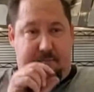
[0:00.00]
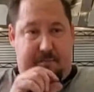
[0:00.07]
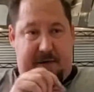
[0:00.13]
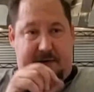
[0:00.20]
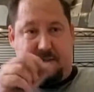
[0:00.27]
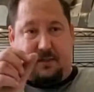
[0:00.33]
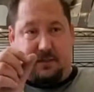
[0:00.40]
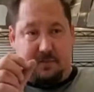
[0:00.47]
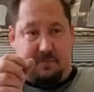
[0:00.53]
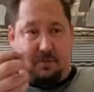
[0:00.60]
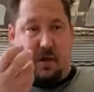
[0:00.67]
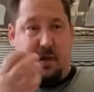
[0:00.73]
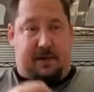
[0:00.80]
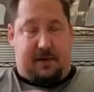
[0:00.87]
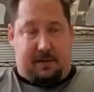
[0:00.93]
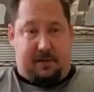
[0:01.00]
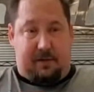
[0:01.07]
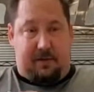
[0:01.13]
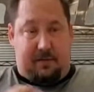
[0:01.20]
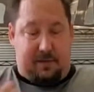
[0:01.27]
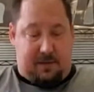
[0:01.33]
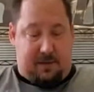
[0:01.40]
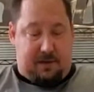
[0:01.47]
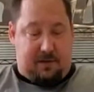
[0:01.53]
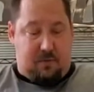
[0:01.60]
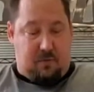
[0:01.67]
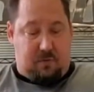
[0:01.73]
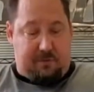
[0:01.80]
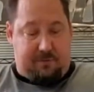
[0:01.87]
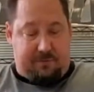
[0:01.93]
basically blocking the
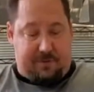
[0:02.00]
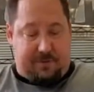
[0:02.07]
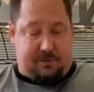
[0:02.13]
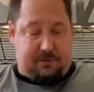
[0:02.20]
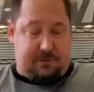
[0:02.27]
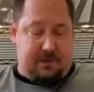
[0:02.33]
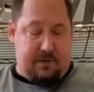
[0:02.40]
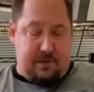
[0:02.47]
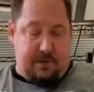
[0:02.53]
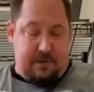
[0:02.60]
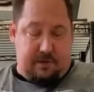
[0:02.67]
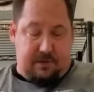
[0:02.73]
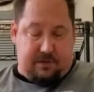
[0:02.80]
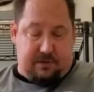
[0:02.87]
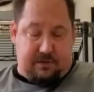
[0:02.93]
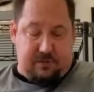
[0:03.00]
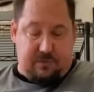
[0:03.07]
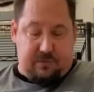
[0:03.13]
orifice to